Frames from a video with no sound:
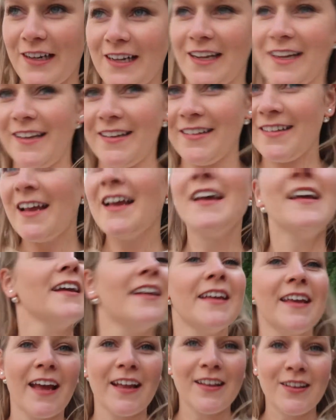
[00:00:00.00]
it is
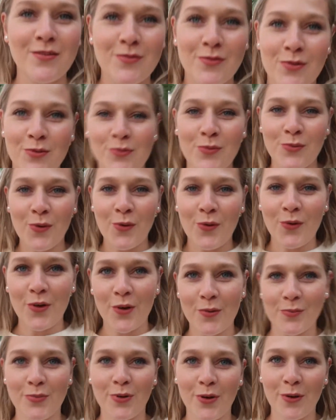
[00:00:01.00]
getting them to
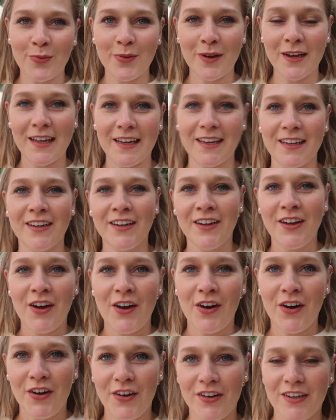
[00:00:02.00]
walk properly
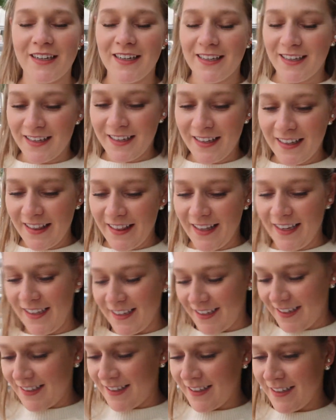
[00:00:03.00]
on the
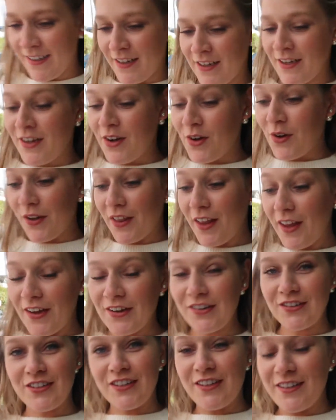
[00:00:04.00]
lead.
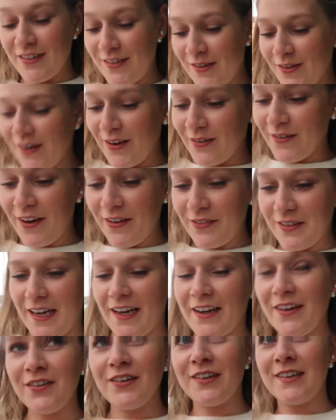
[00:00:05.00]
Although she's doing quite well
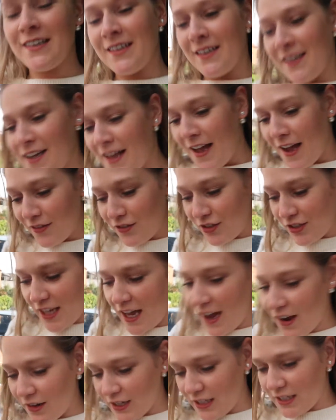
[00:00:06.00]
now. I've just
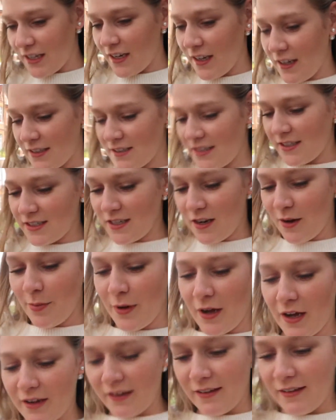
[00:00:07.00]
carried her to
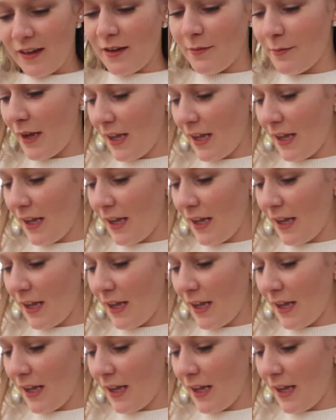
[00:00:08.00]
Starbucks and